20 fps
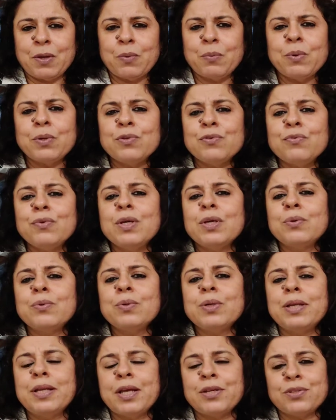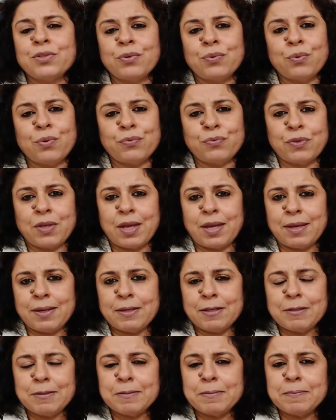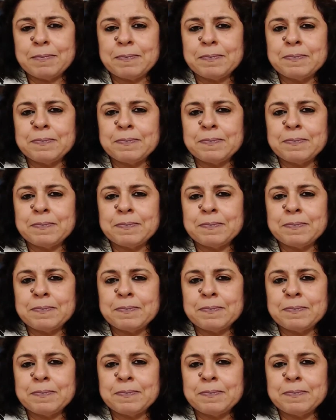what if we could let go of that?